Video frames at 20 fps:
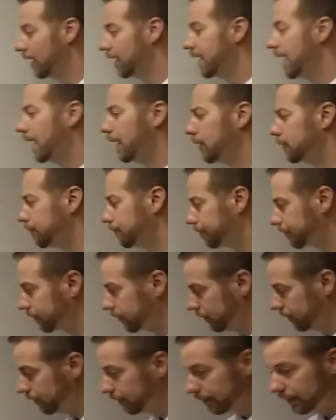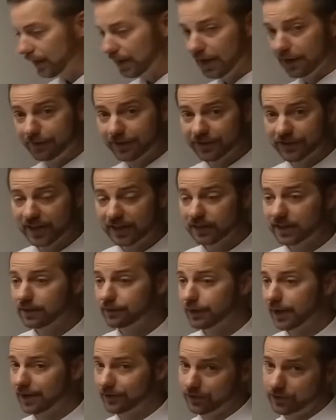Now, if it said
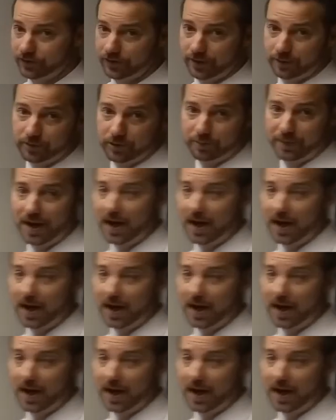leave your answer in terms of